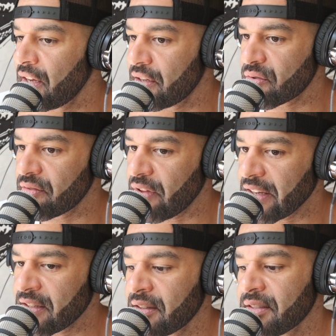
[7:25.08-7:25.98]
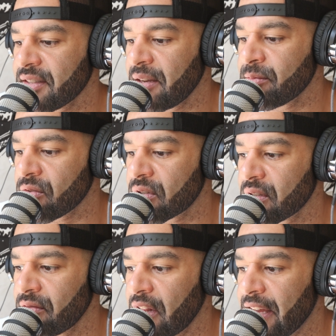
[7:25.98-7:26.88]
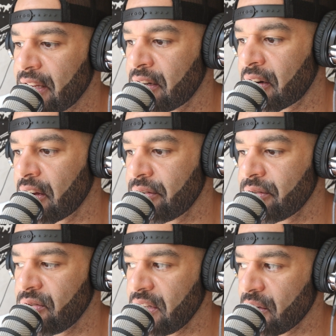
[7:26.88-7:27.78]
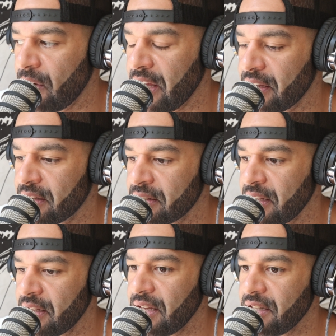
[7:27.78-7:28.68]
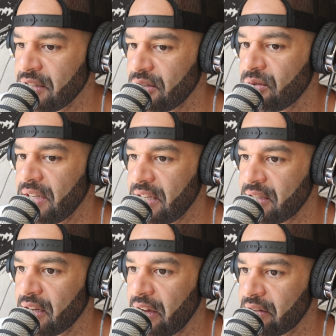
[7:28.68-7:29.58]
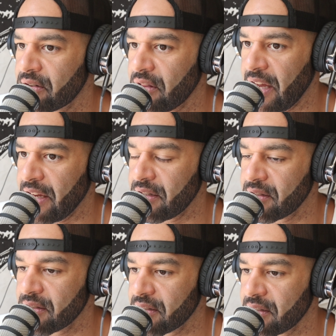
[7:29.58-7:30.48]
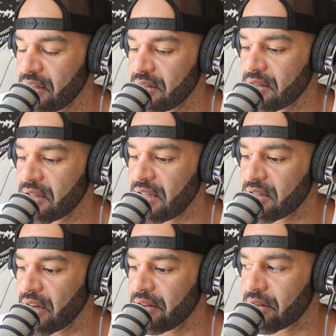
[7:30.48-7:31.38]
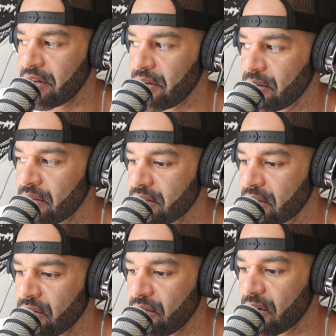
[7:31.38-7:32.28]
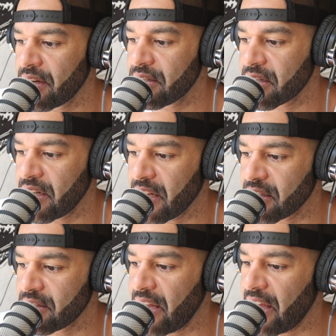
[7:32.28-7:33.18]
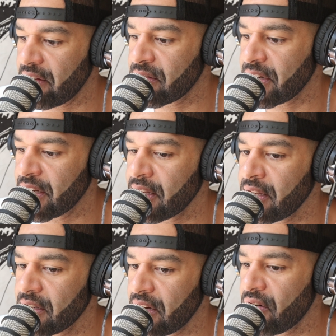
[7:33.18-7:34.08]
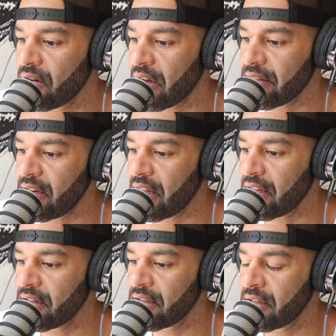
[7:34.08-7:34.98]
is reflecting the same source of light in our own unique way into each other light, each other node. So you are interconnected to every node on the net